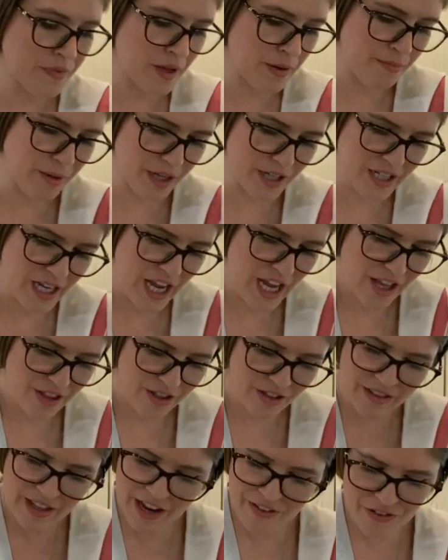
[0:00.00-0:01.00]
But
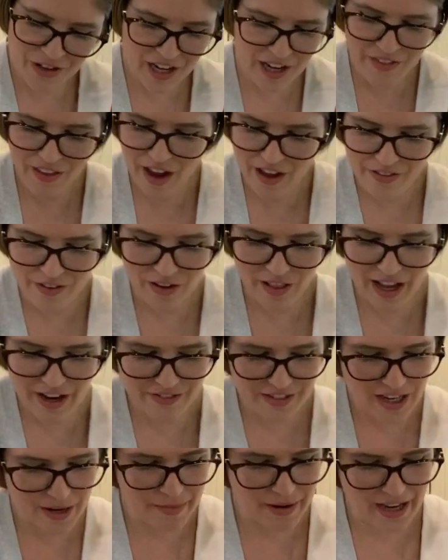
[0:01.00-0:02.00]
they'll never get that in their
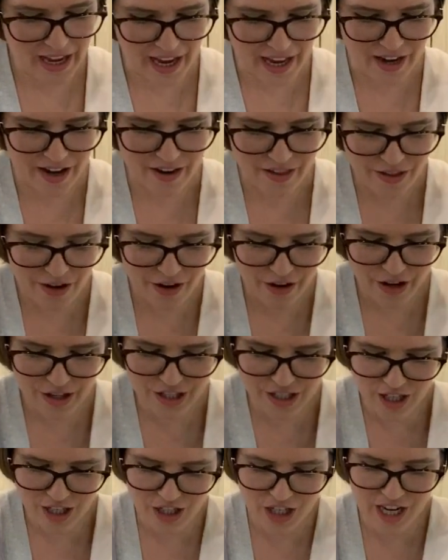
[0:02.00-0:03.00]
lifetime again. And they're at
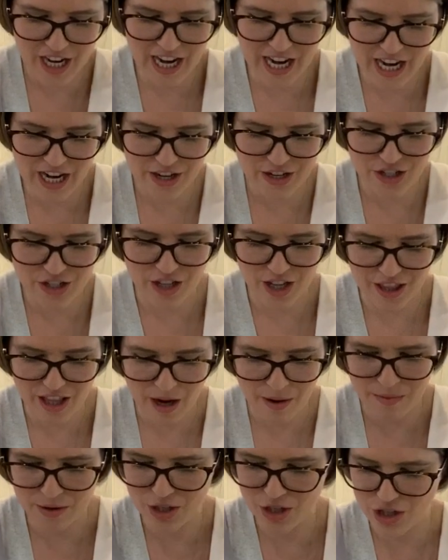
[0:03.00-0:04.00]
such an age that
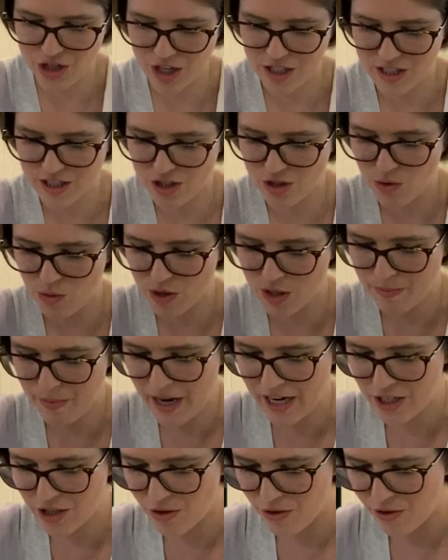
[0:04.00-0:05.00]
that was just so
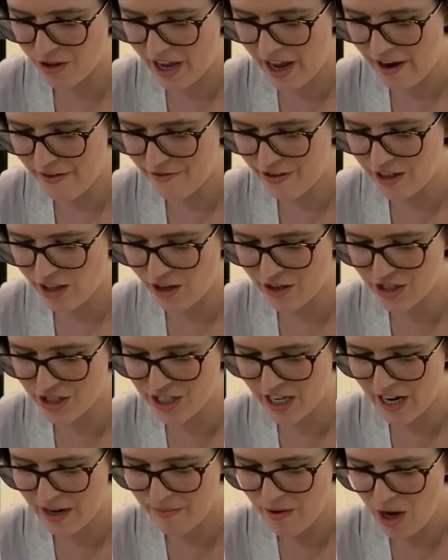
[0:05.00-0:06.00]
special, that every
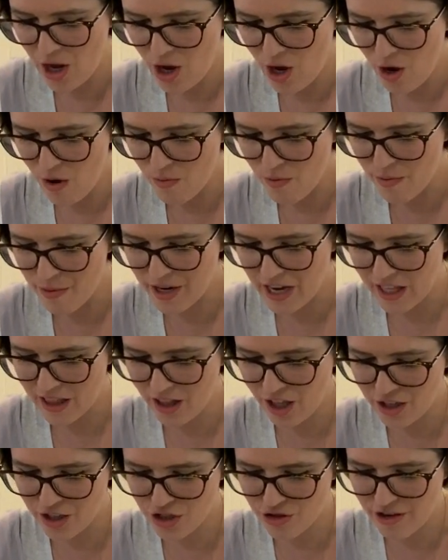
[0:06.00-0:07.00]
lunchtime we would get
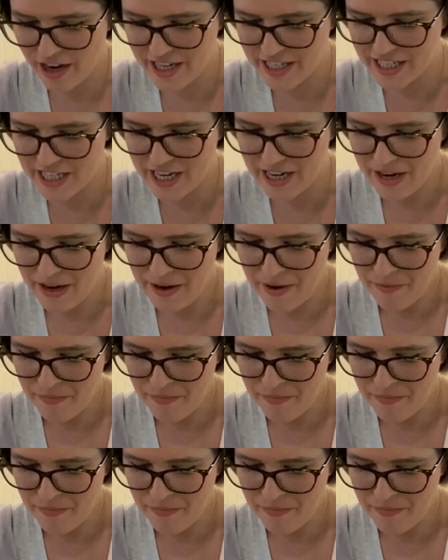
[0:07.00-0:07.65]
lunch ready.